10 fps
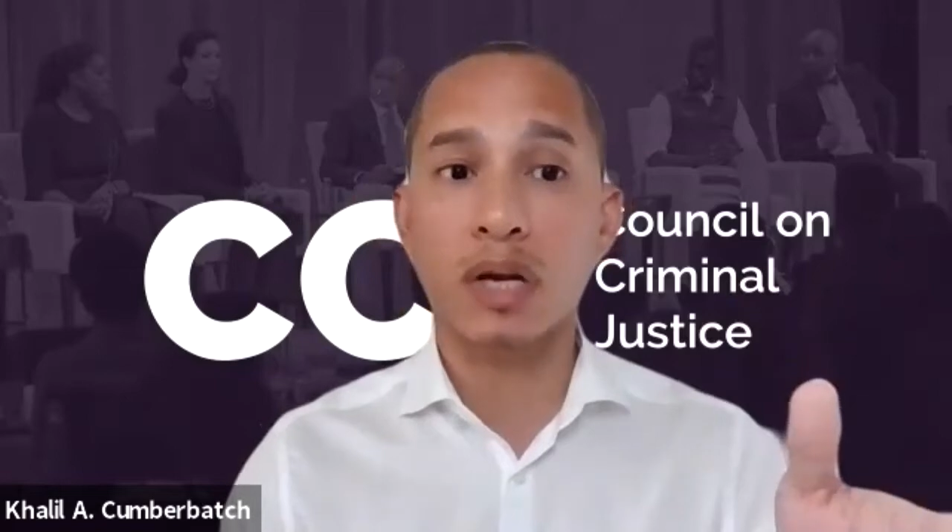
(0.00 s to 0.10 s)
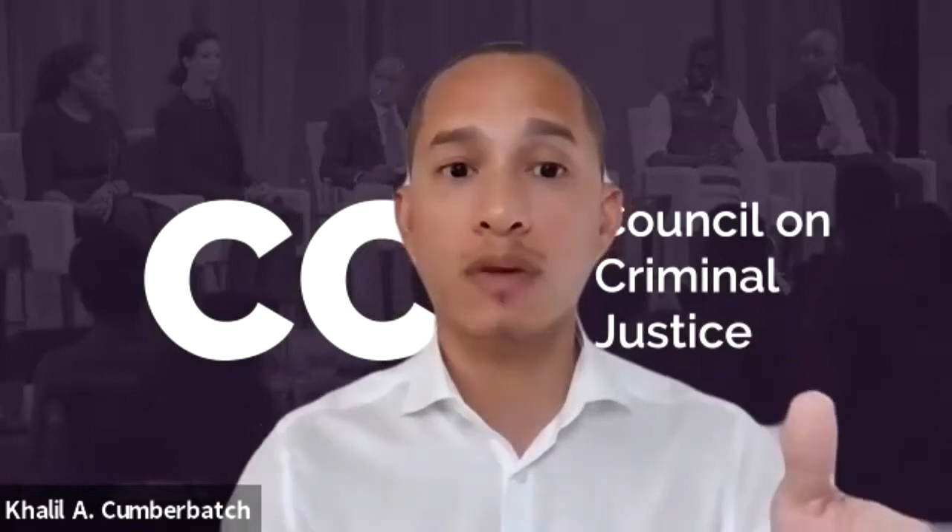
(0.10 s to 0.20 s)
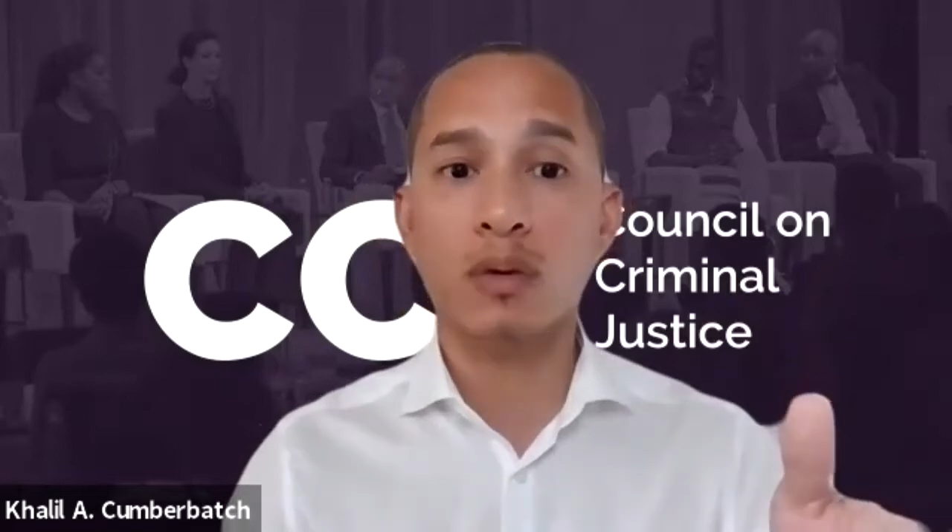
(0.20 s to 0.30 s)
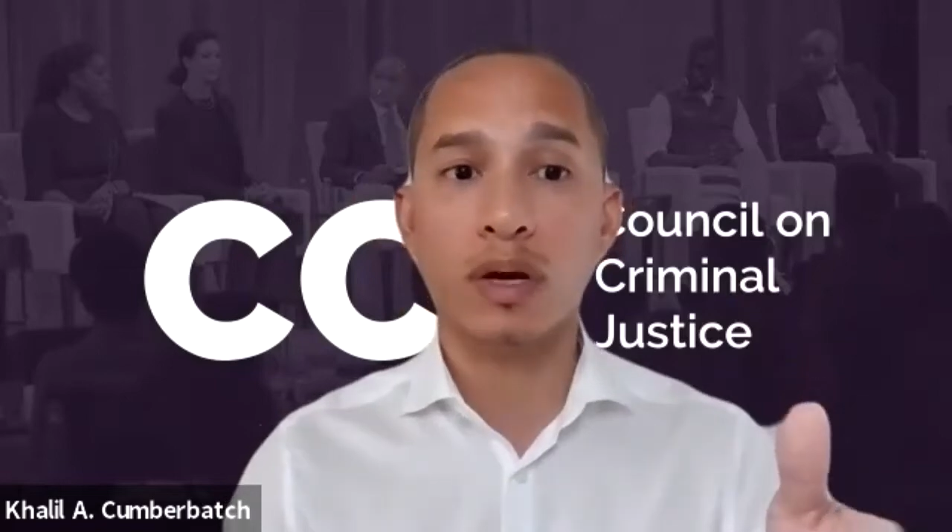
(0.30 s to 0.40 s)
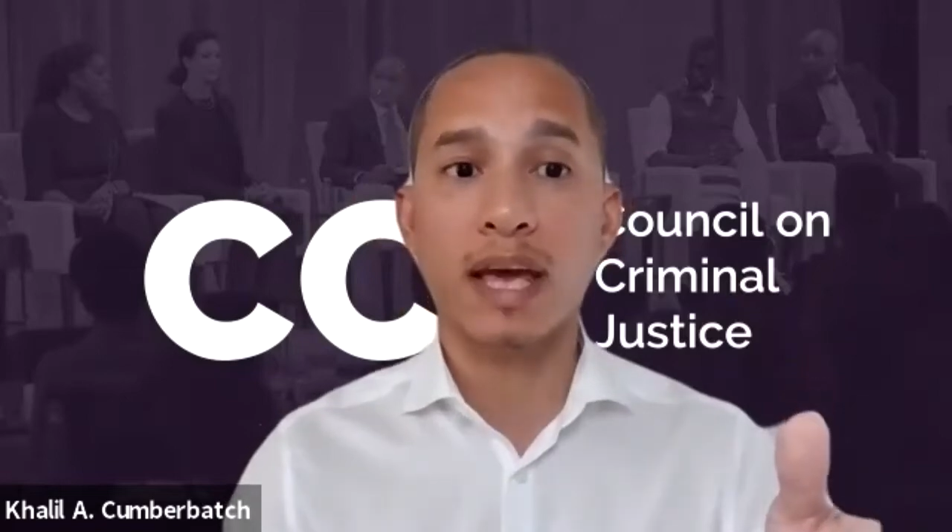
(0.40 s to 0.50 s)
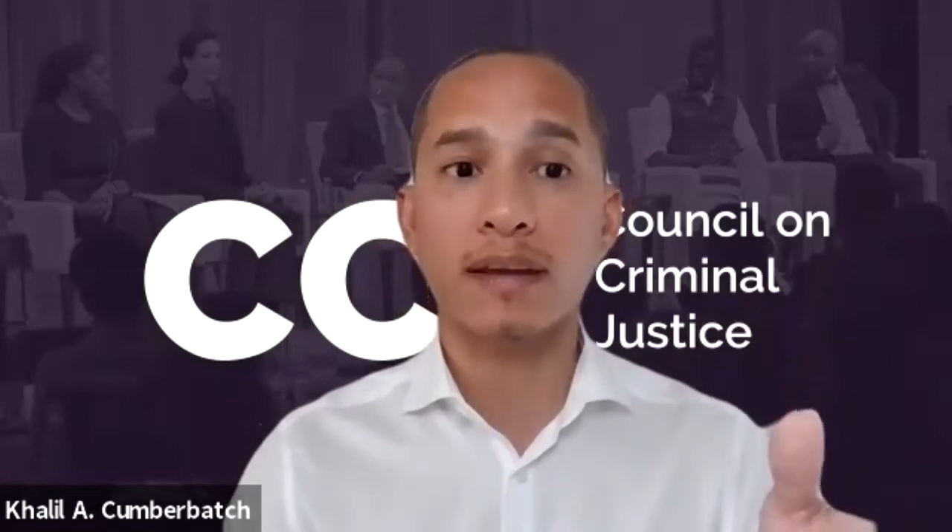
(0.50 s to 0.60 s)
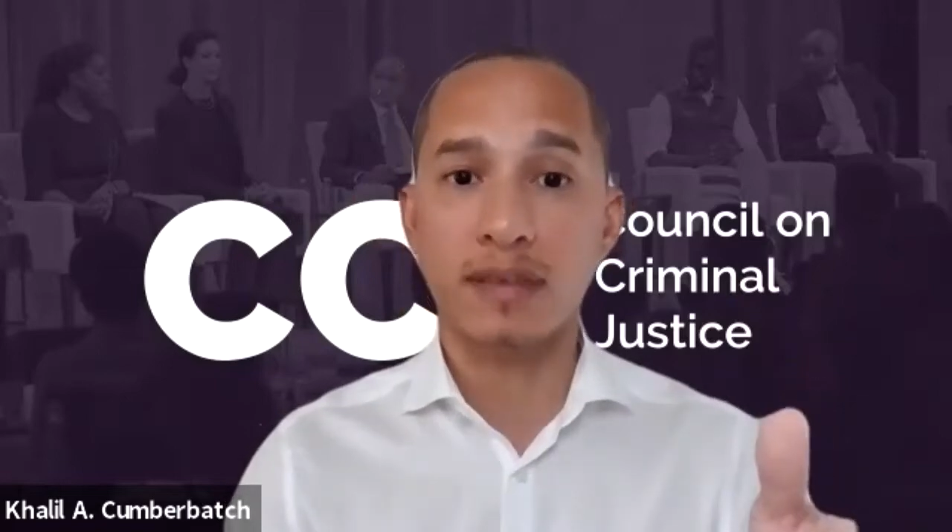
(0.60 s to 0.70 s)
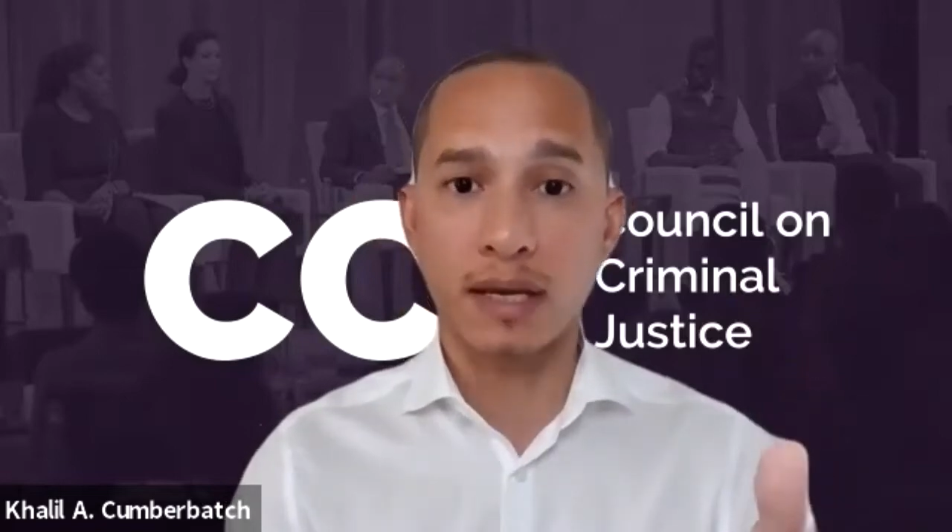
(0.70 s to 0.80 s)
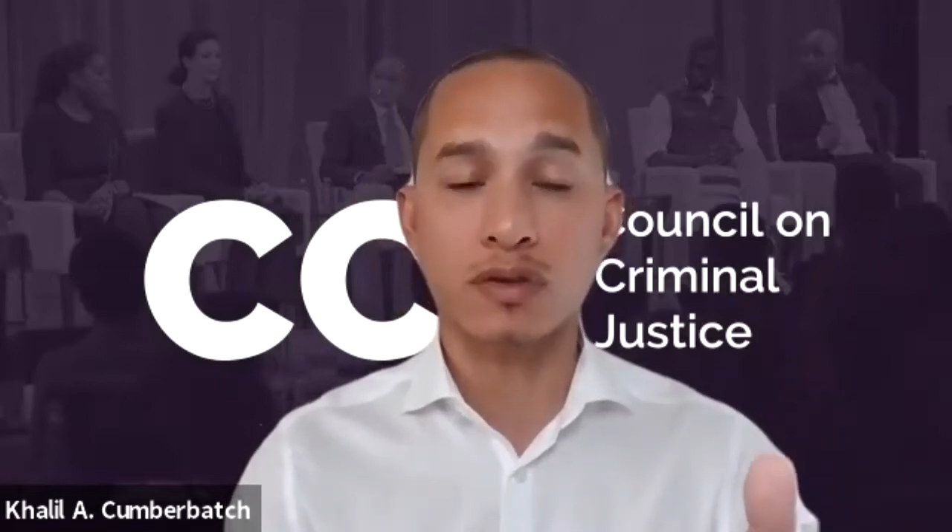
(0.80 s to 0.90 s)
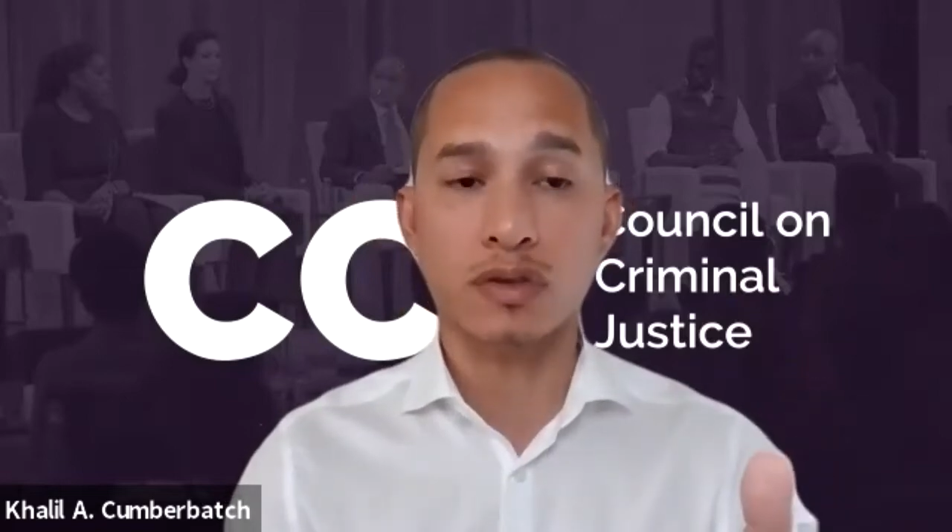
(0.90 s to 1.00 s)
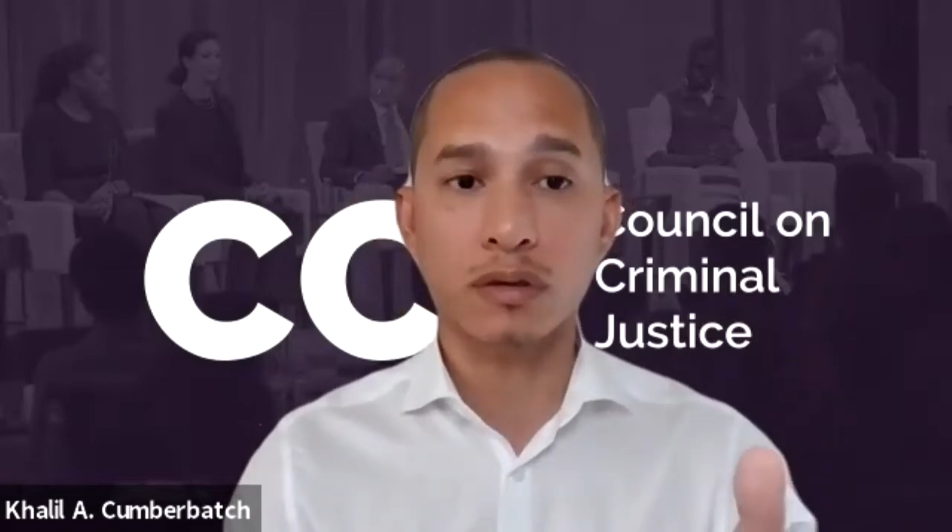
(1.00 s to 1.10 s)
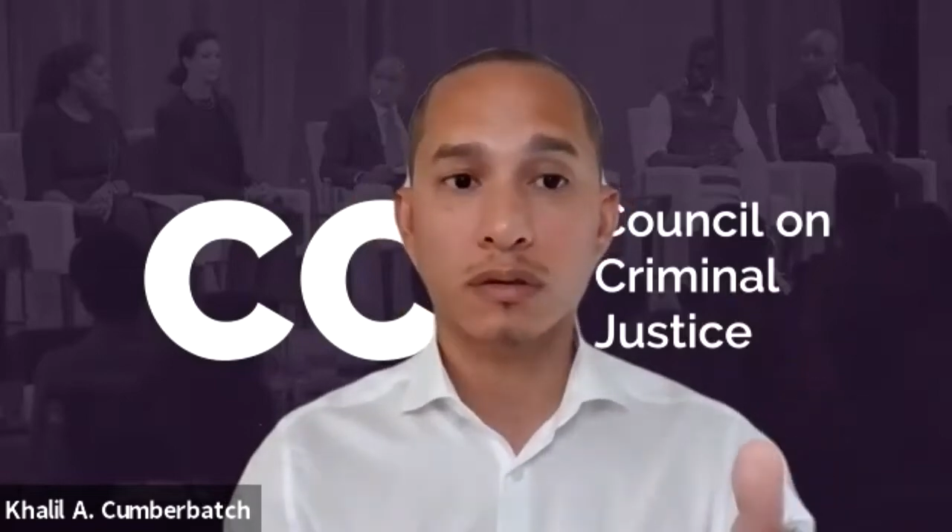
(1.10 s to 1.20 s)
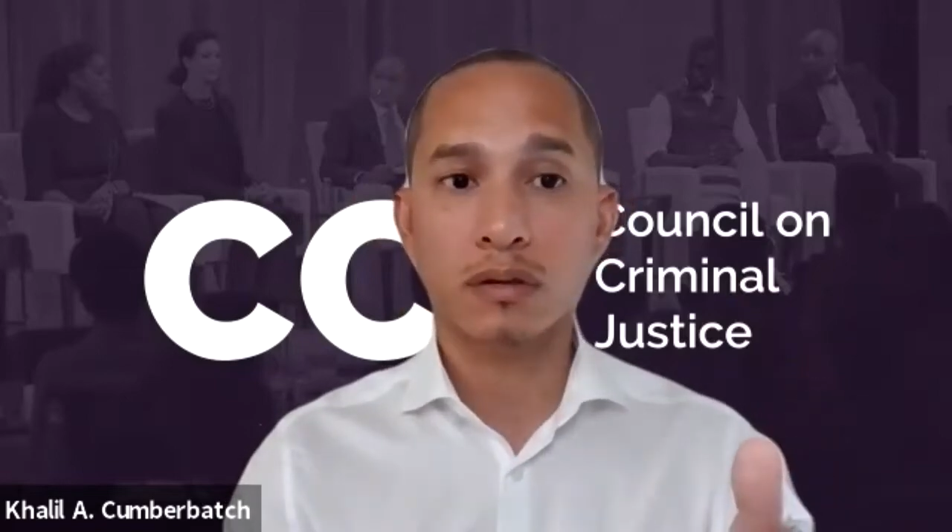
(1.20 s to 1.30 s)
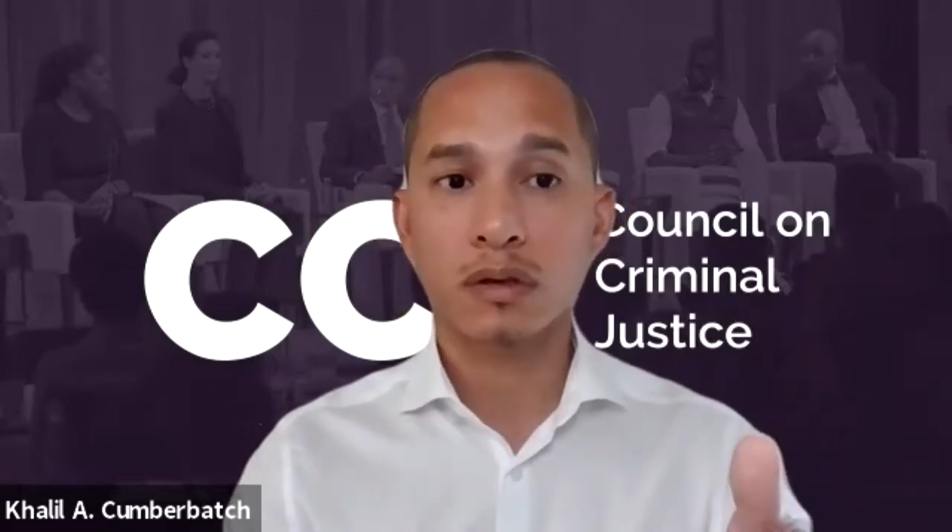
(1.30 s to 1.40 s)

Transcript: everyone at danger.